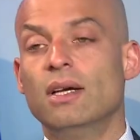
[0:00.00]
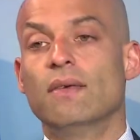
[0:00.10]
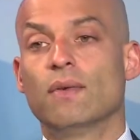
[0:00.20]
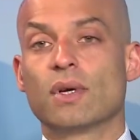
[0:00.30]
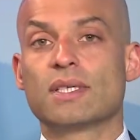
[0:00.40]

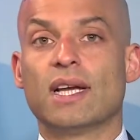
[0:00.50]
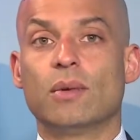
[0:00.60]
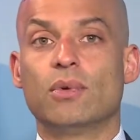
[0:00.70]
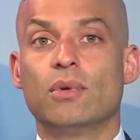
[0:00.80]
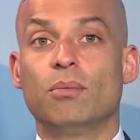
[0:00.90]
for
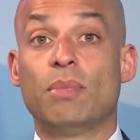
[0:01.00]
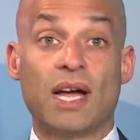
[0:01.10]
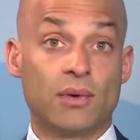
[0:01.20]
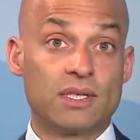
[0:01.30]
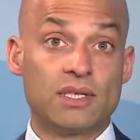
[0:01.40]
example,
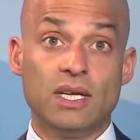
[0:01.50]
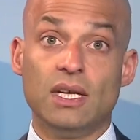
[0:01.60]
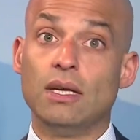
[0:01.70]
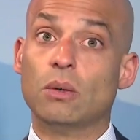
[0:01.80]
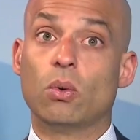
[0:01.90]

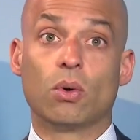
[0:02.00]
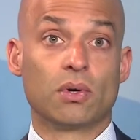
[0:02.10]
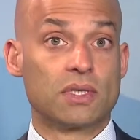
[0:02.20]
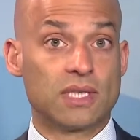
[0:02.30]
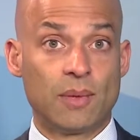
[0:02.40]
piracy
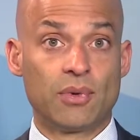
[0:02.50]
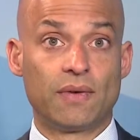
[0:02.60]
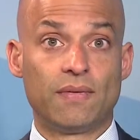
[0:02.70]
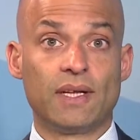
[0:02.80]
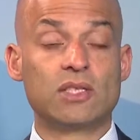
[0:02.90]
or cyber
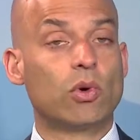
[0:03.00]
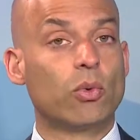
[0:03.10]
defense,